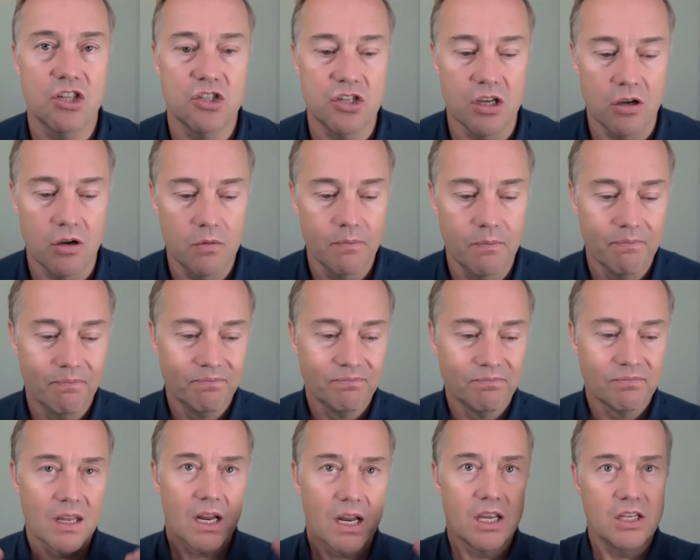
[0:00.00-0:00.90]
And so
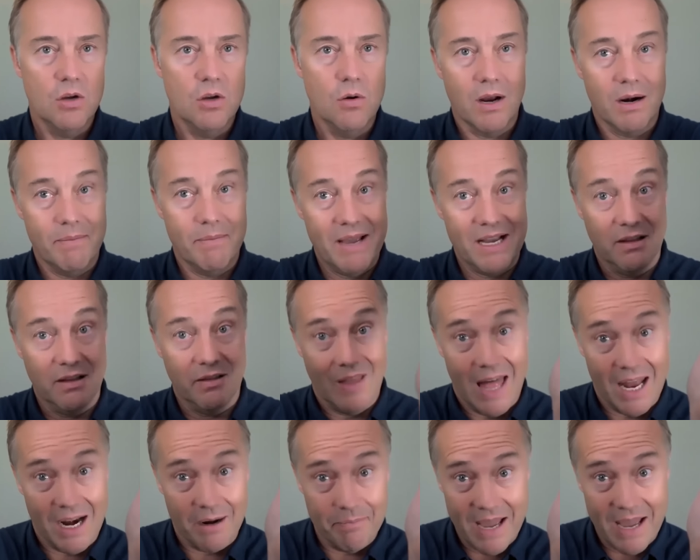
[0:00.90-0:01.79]
you want to make
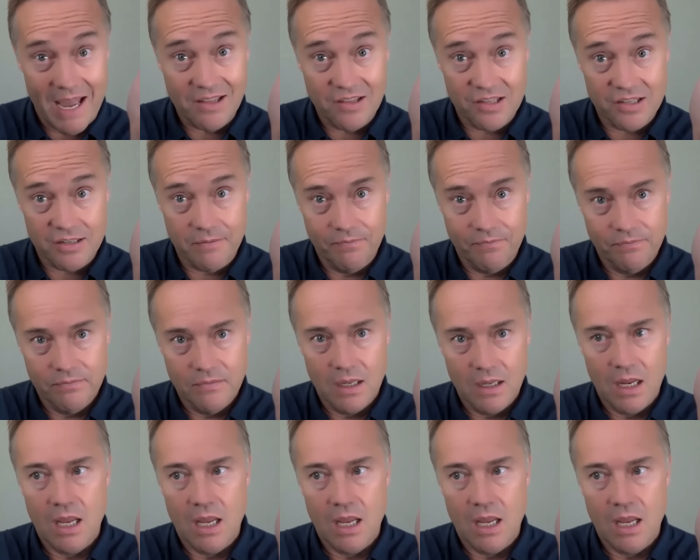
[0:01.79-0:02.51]
a lot of bets